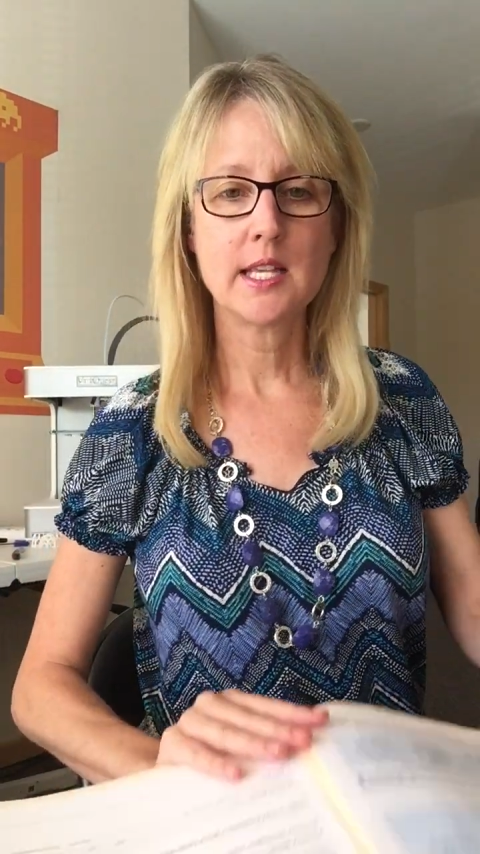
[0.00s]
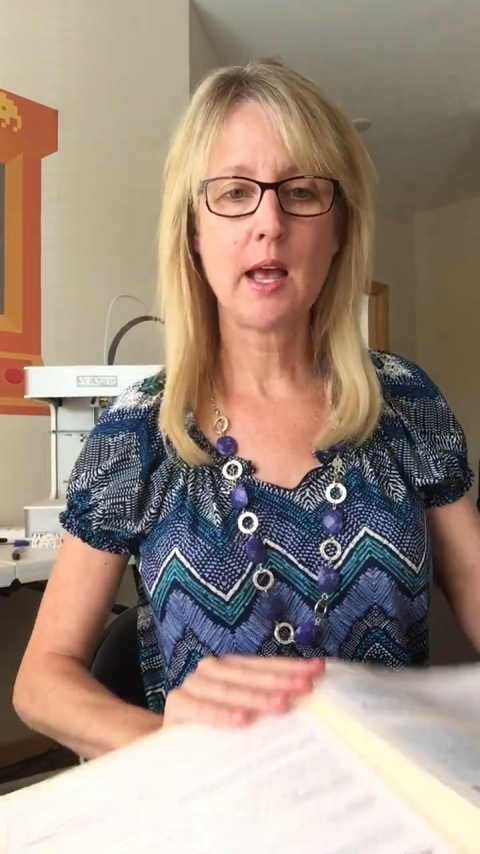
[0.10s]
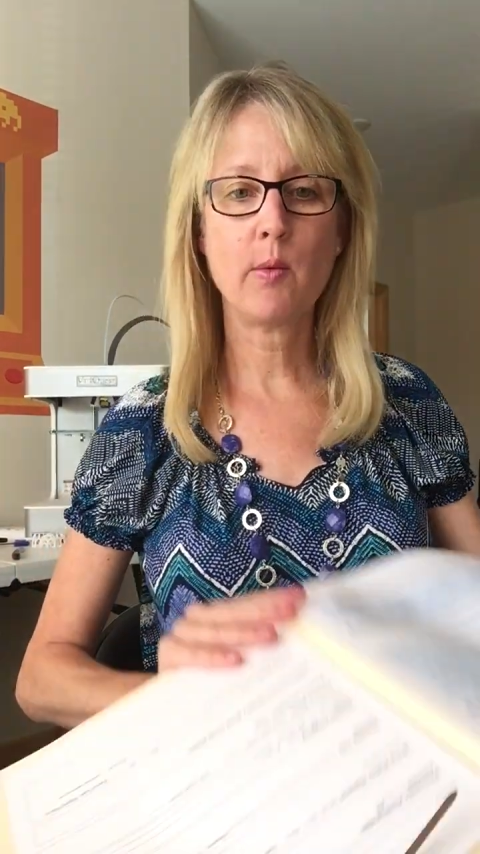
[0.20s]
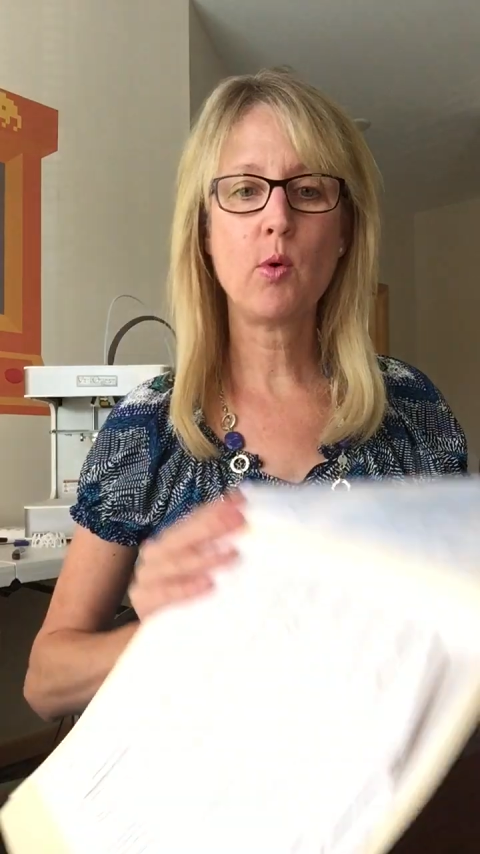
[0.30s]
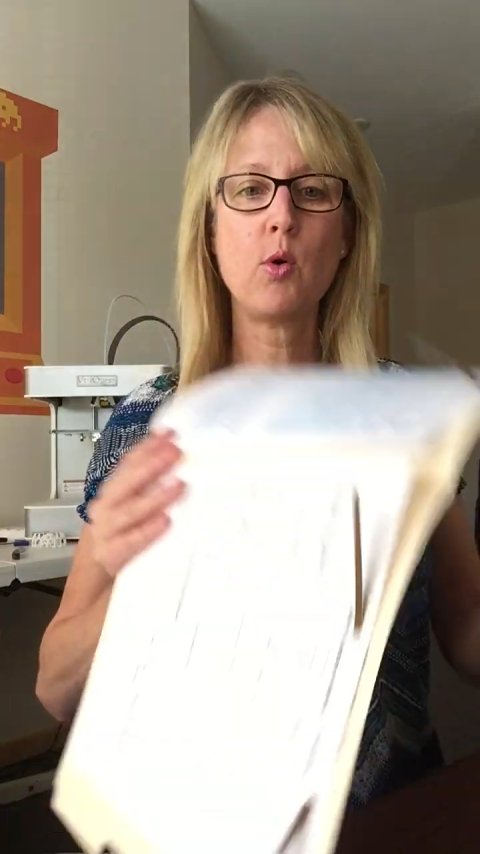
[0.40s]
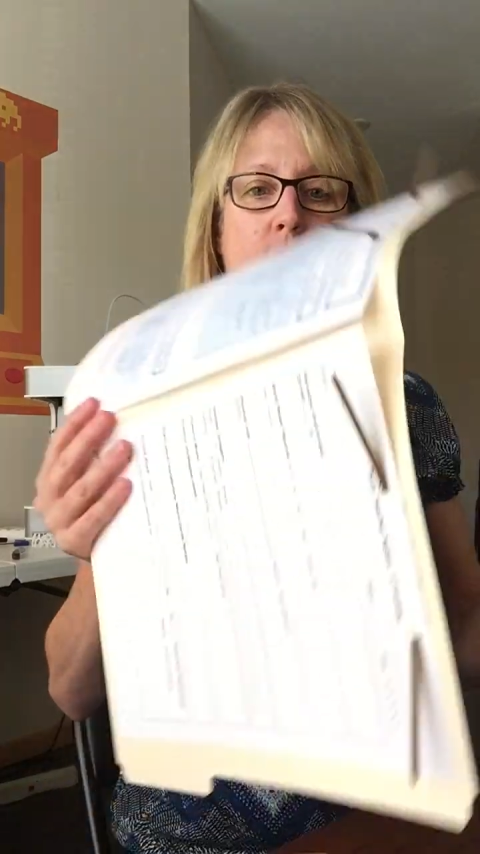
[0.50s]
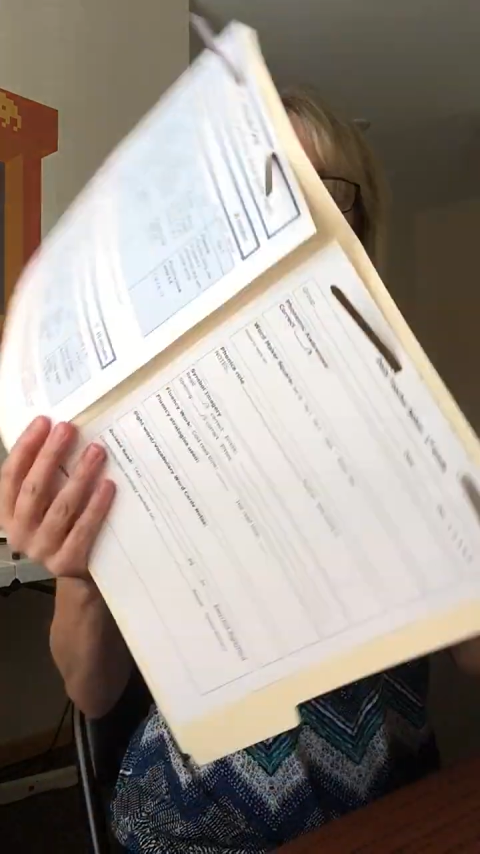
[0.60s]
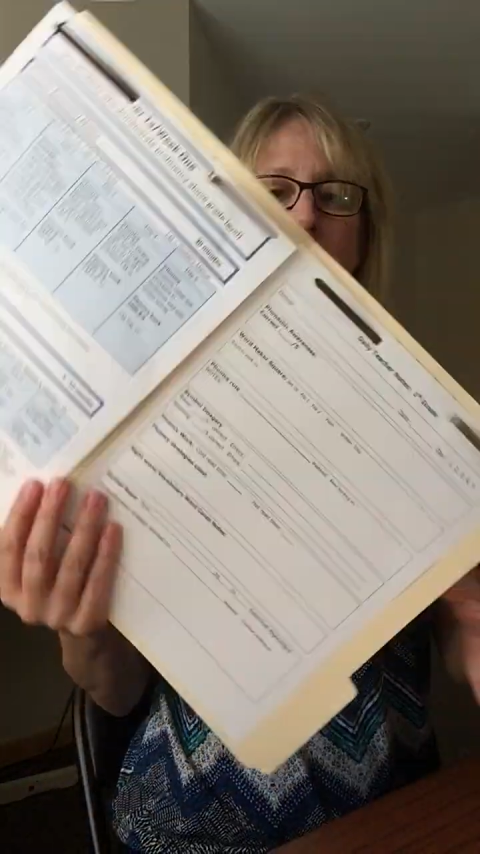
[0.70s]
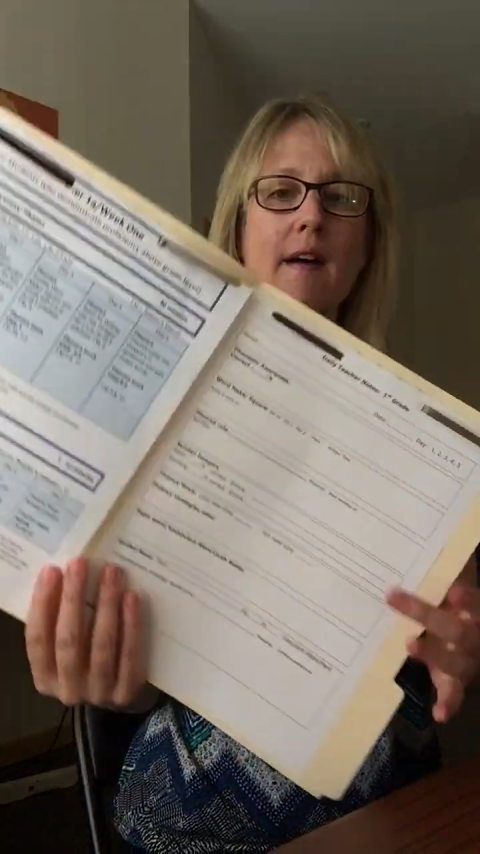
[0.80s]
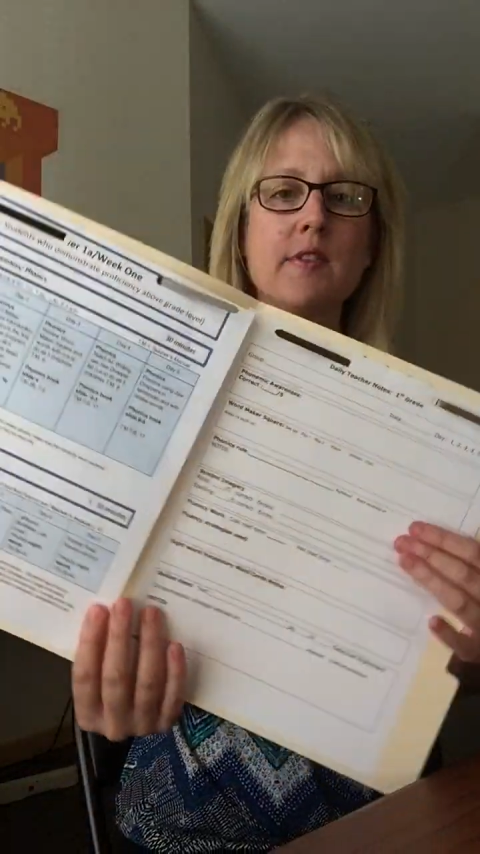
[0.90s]
I will
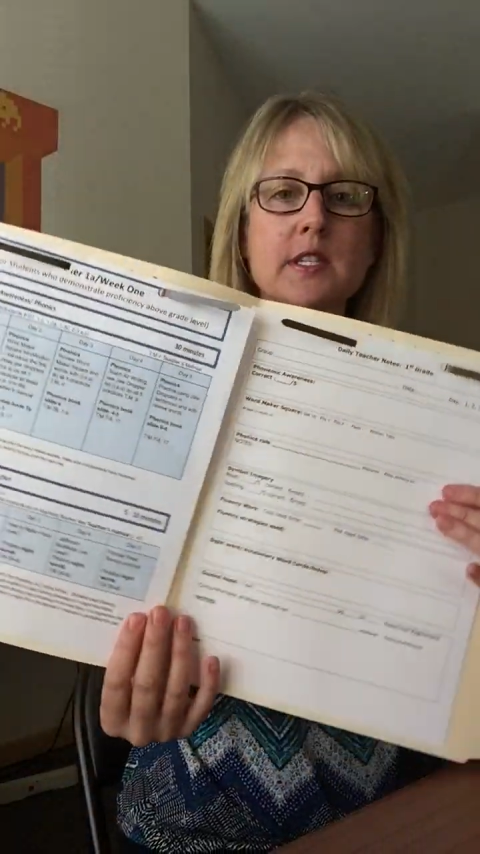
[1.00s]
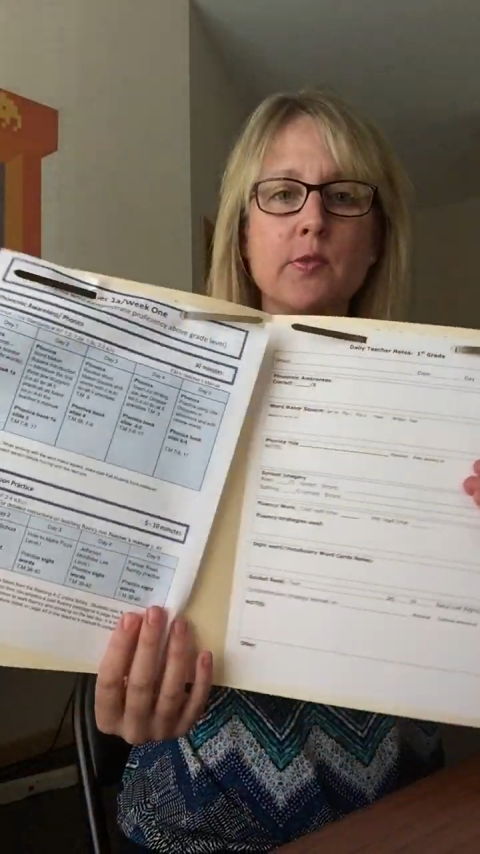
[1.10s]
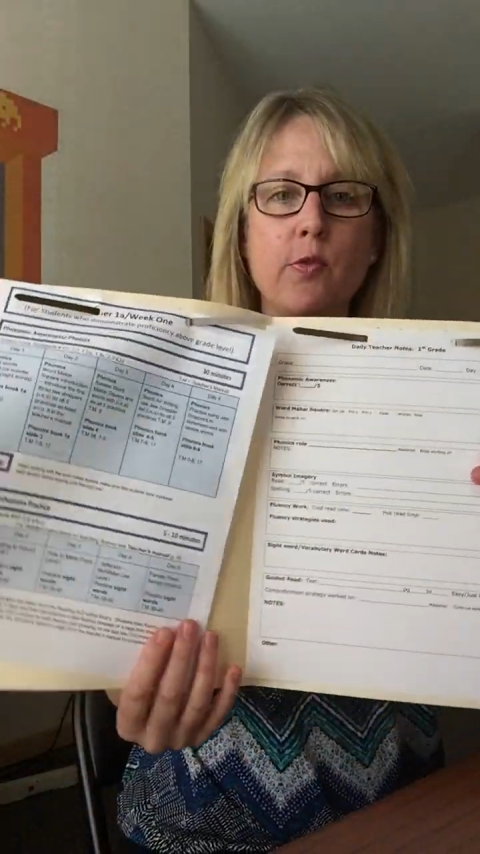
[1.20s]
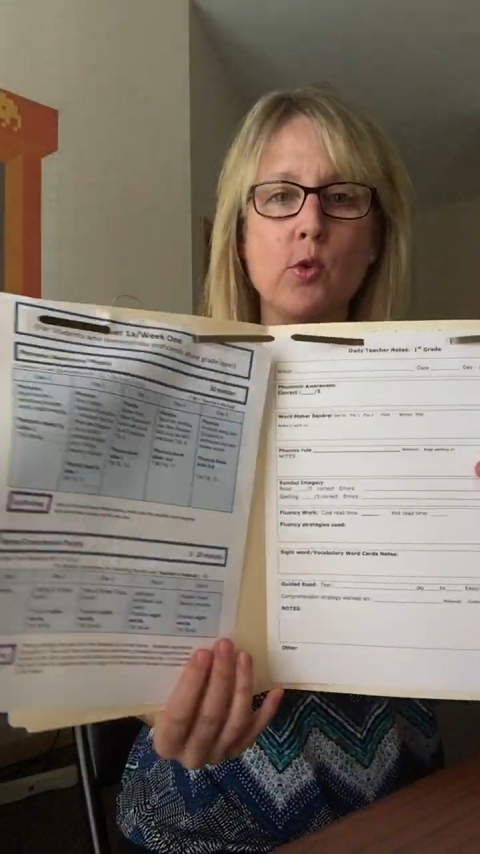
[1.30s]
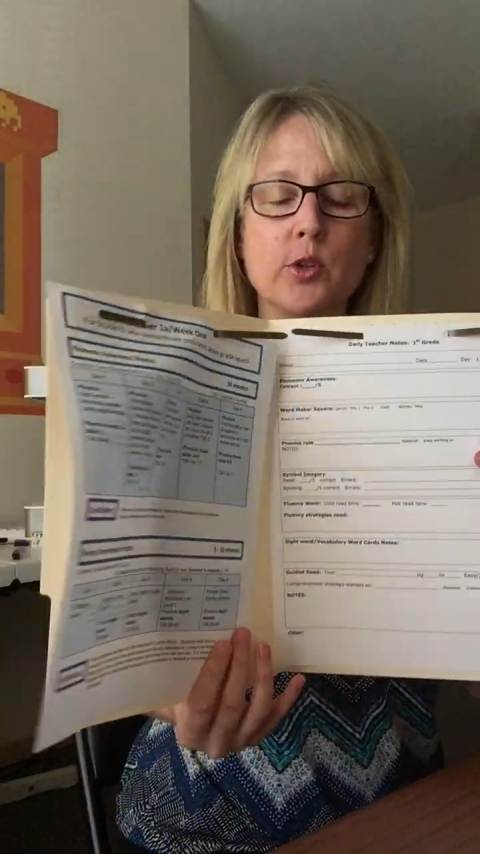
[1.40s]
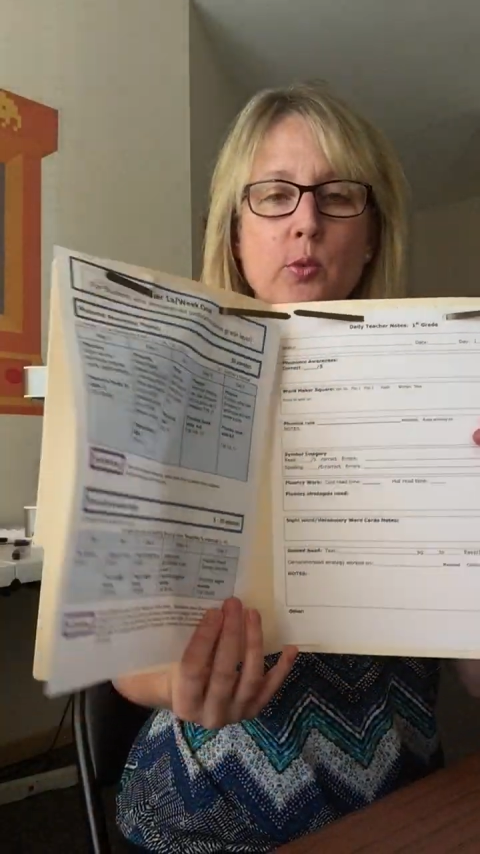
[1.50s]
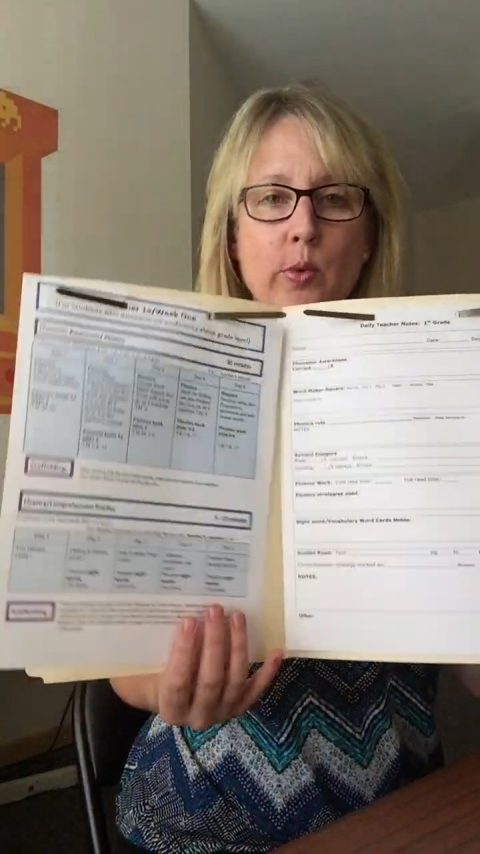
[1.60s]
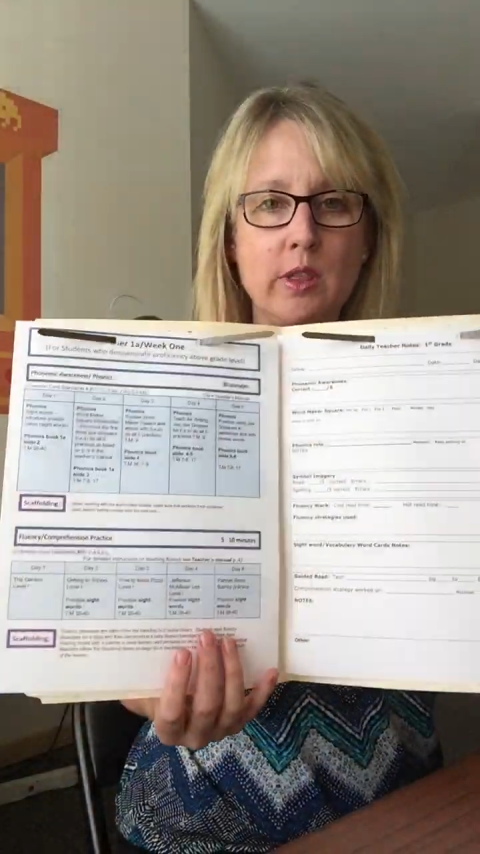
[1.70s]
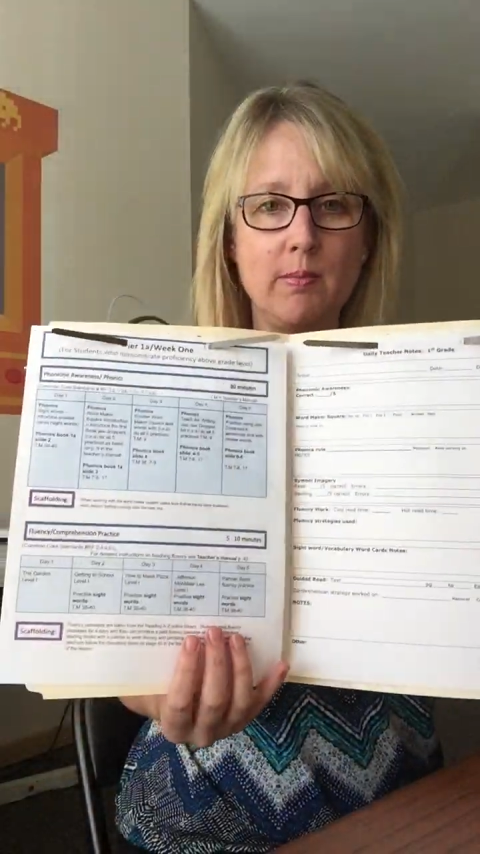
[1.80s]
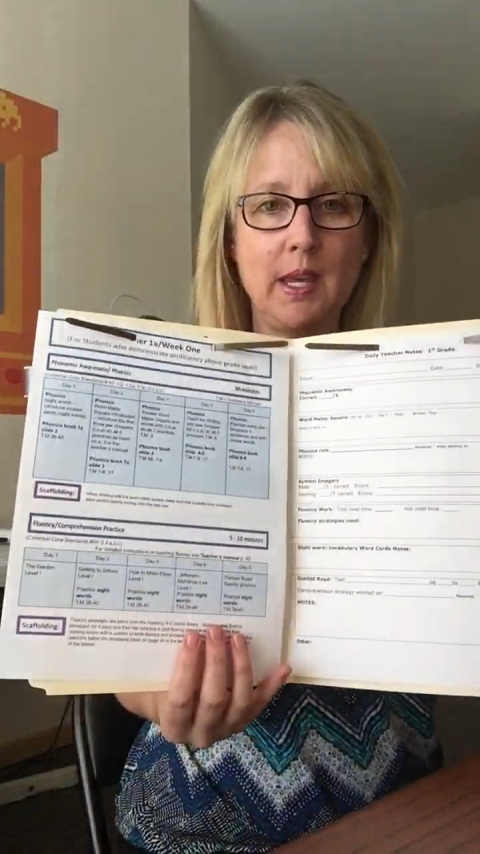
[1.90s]
have this folder
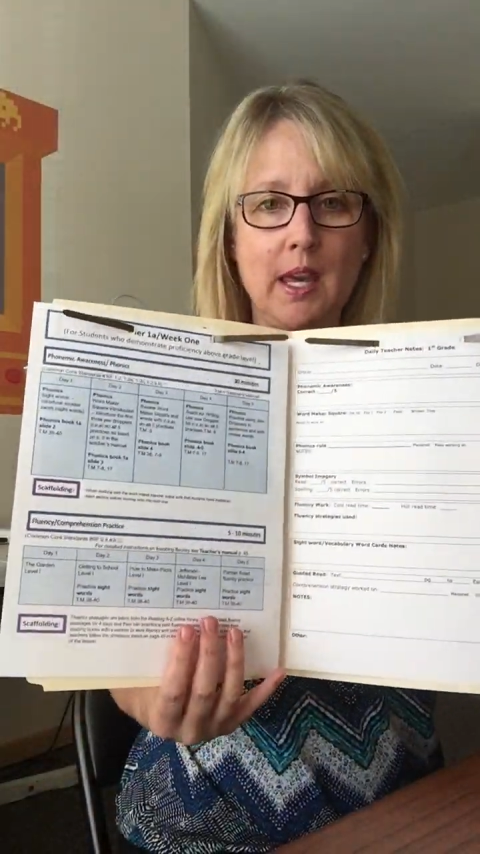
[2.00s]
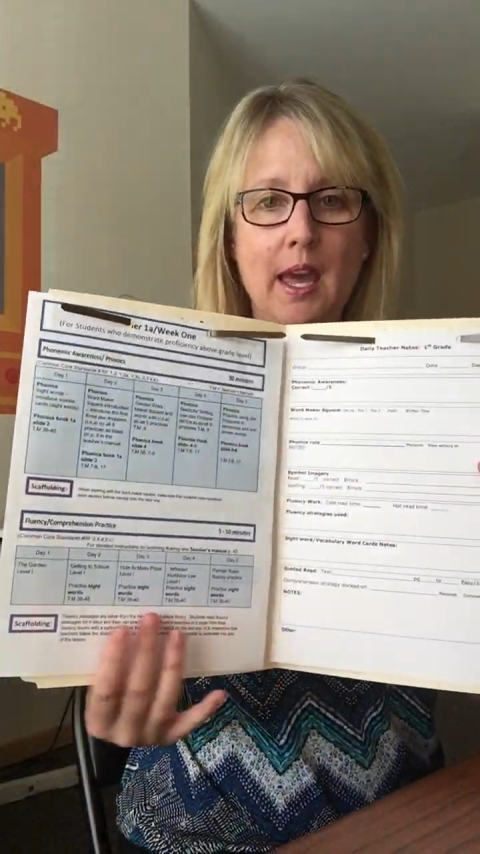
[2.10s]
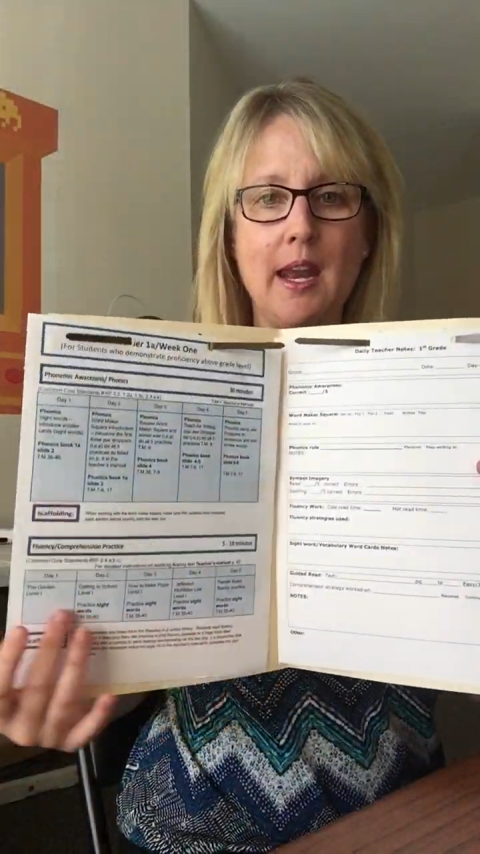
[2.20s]
with me,